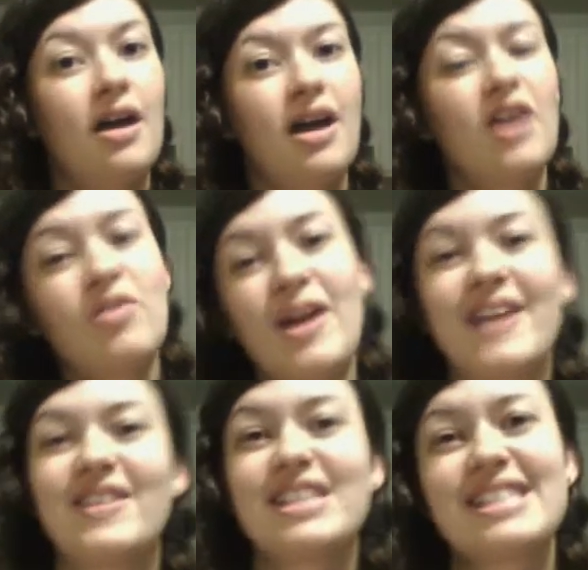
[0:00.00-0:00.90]

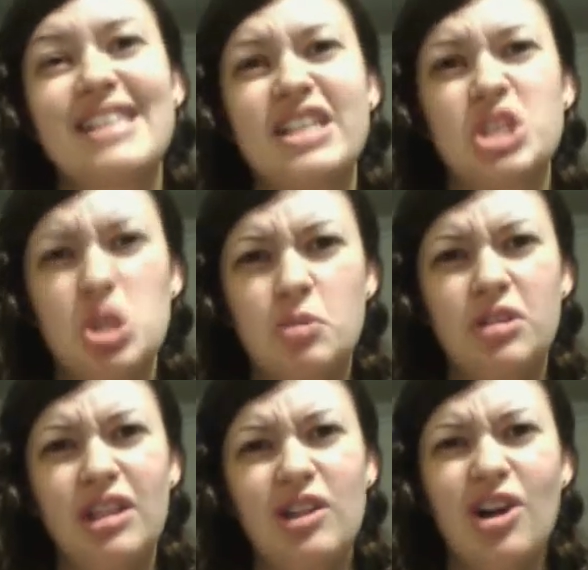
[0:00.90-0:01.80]
Alright, this is a
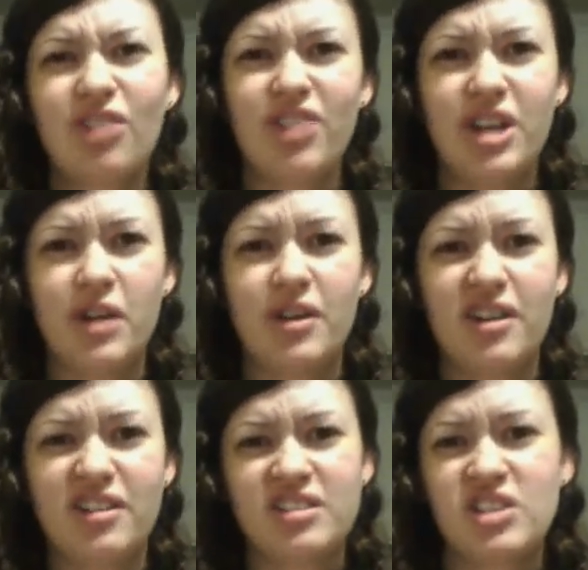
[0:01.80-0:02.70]
stupidly long video,
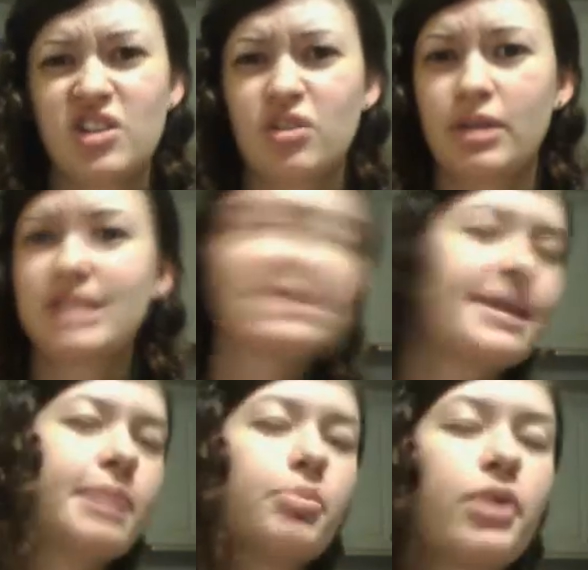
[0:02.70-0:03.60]
huh? So let's
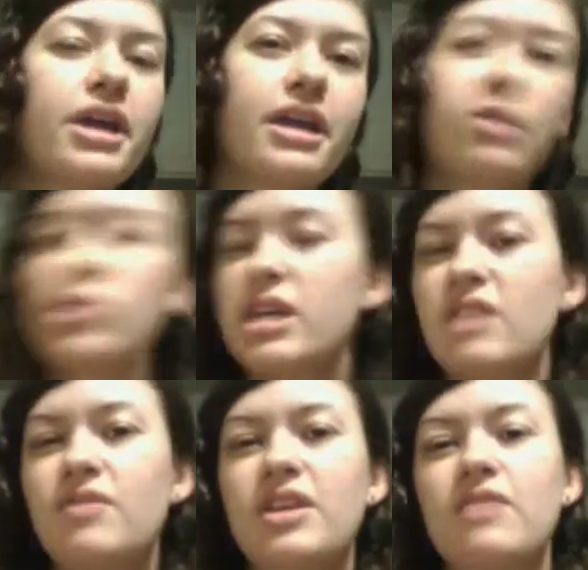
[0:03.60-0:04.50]
take a break and
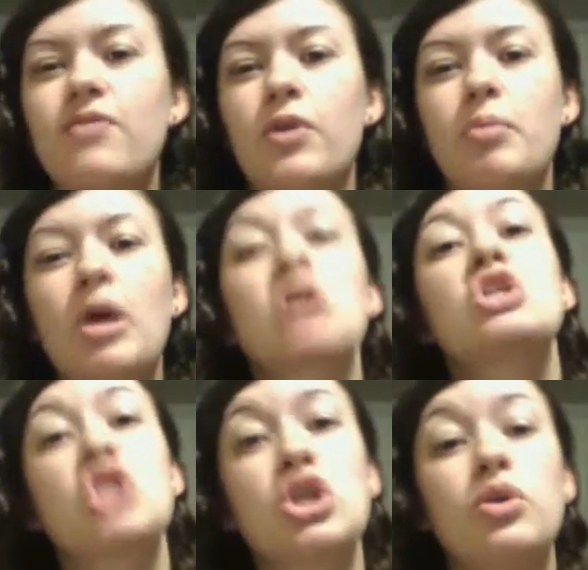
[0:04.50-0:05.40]
reconvene for part
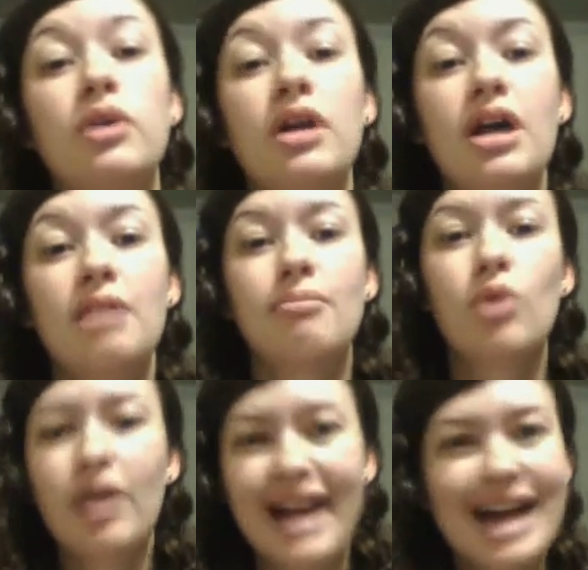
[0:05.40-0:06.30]
two.
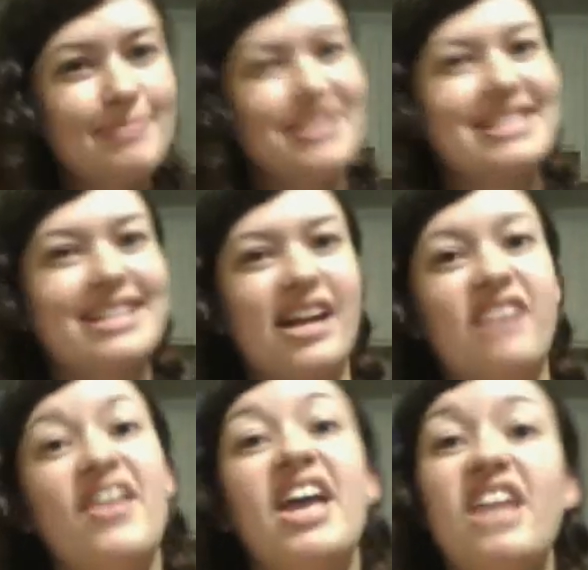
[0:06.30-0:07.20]
More happy
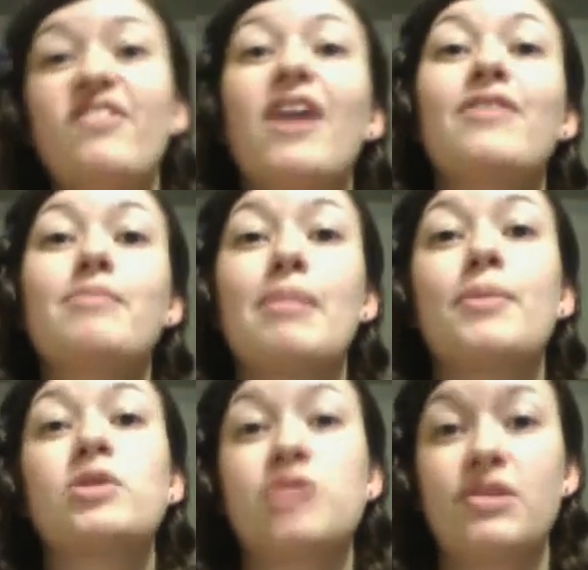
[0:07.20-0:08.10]
stuff involving
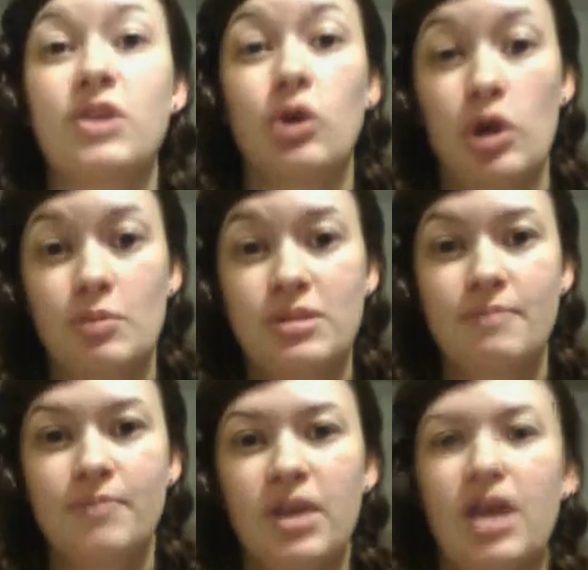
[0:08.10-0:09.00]
members leaving groups.
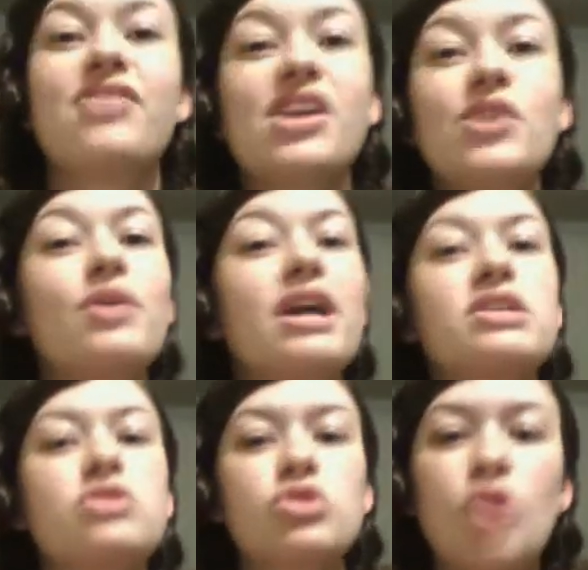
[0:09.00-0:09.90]
Thank you
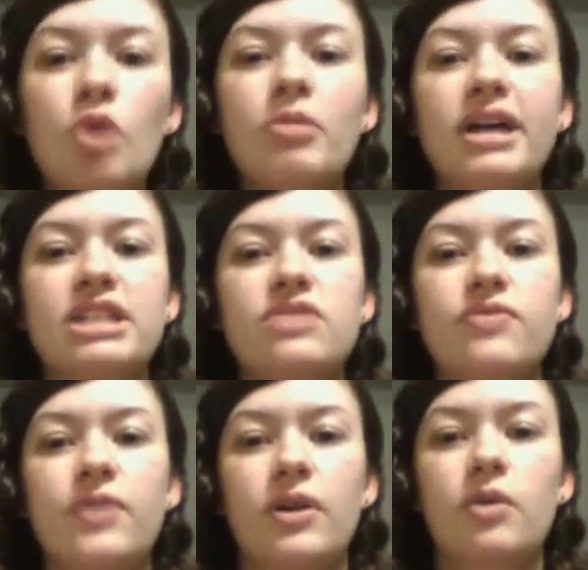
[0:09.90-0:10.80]
guys so much
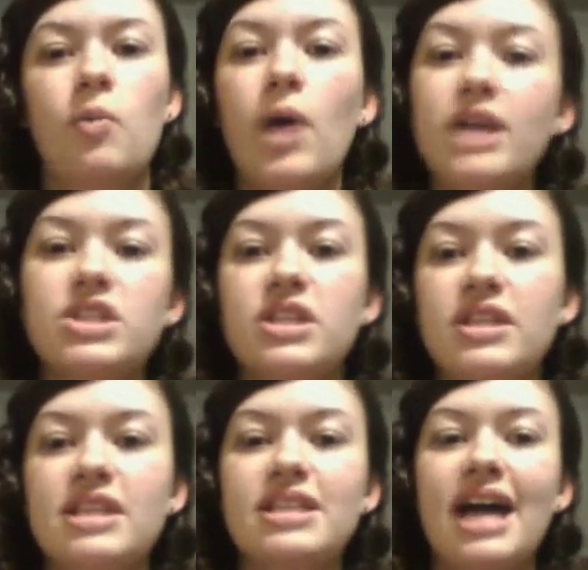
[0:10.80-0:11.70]
for watching
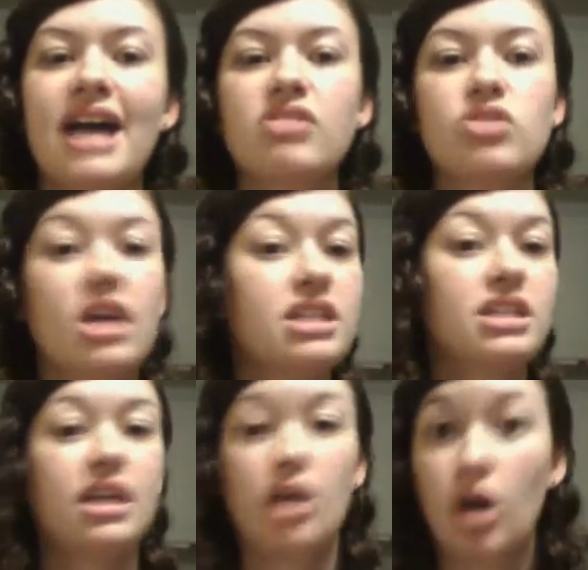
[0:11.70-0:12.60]
this. I tried to
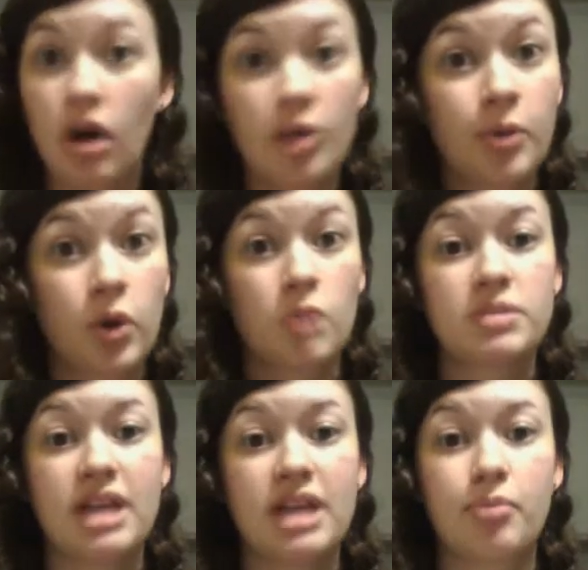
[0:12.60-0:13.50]
get all the
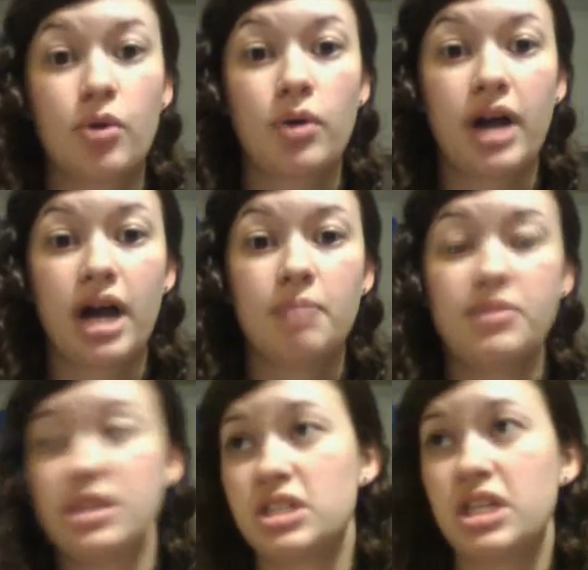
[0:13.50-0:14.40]
groups that broke
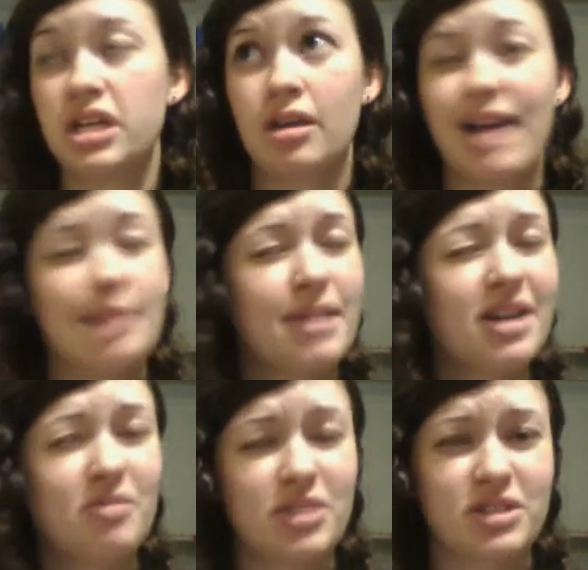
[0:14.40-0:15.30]
up this year. I
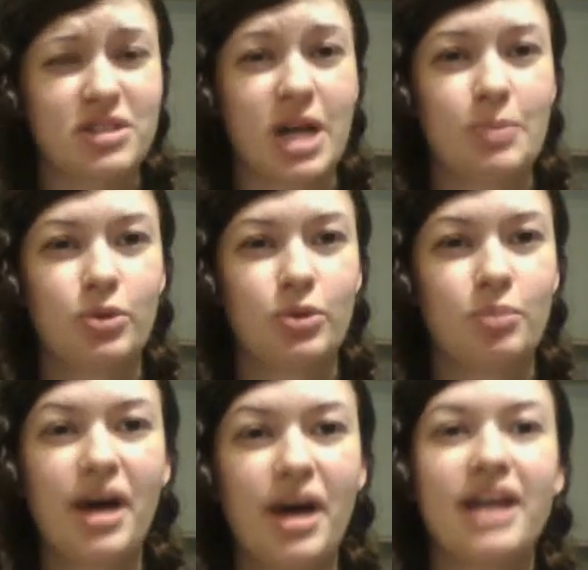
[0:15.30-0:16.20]
might have missed a couple,
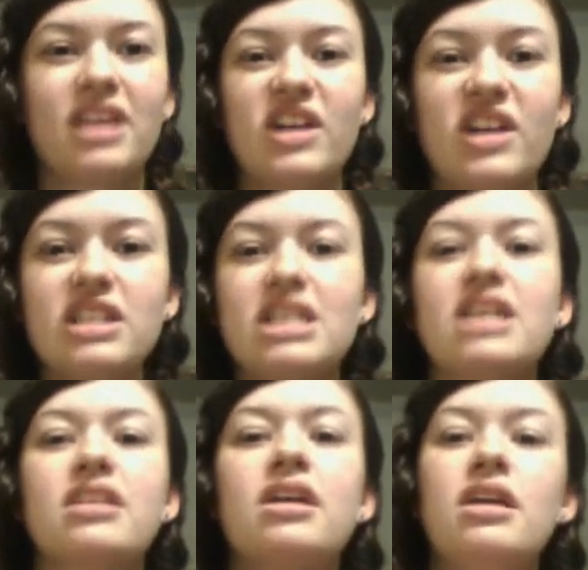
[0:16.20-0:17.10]
but if I
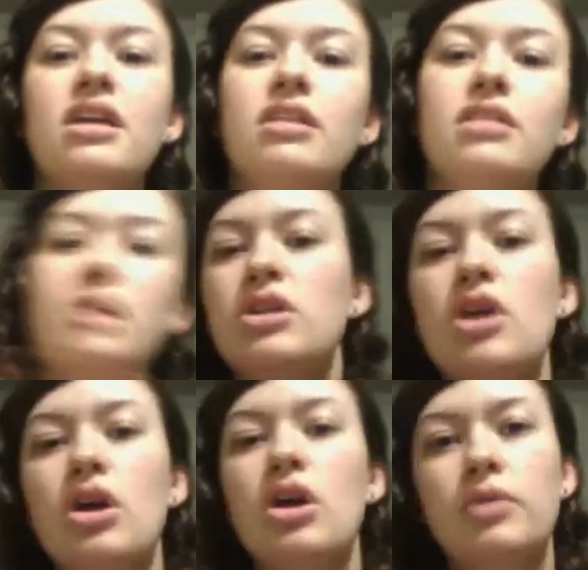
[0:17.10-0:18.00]
did, let me
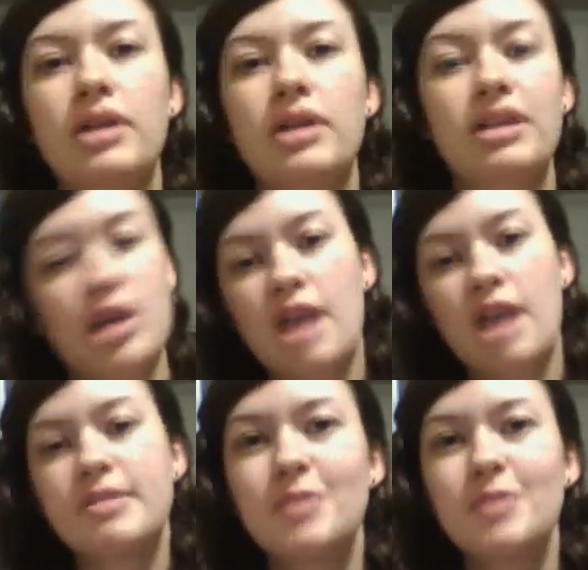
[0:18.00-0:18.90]
know in the
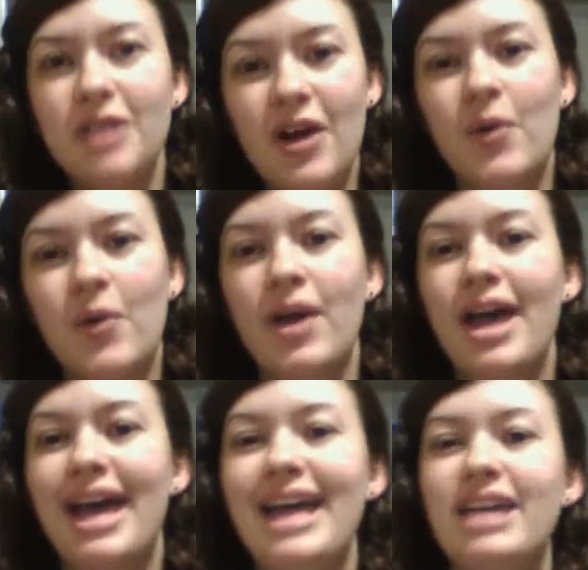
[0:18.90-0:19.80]
comments below.
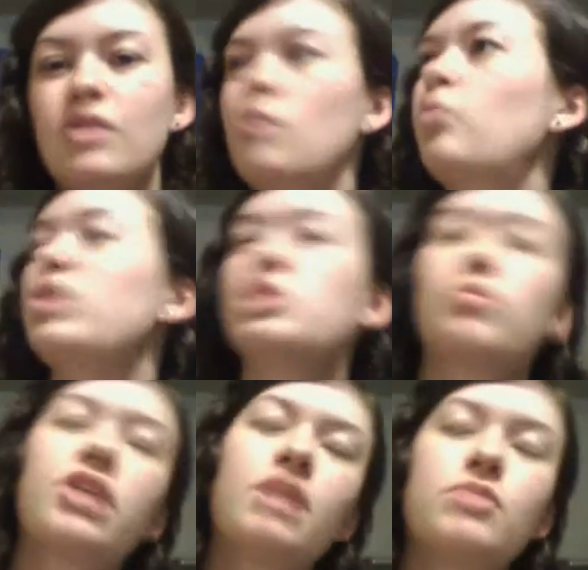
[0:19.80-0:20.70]
And which
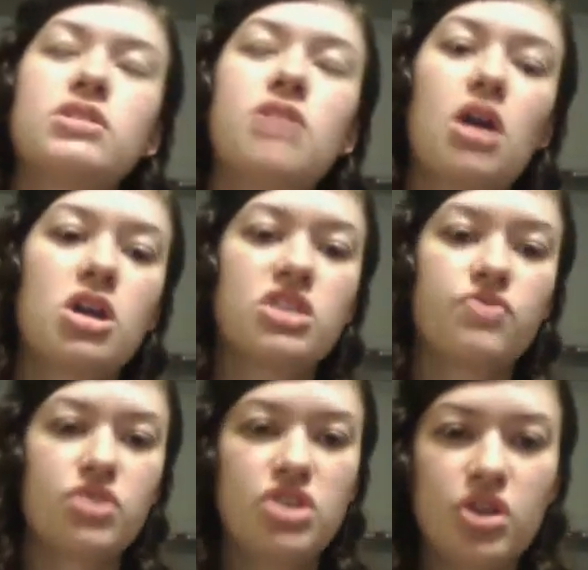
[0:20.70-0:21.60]
breakup was the hardest
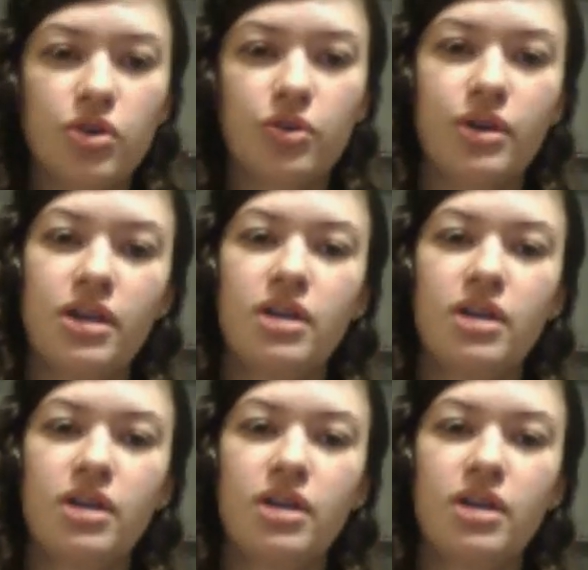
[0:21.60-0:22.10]
for you?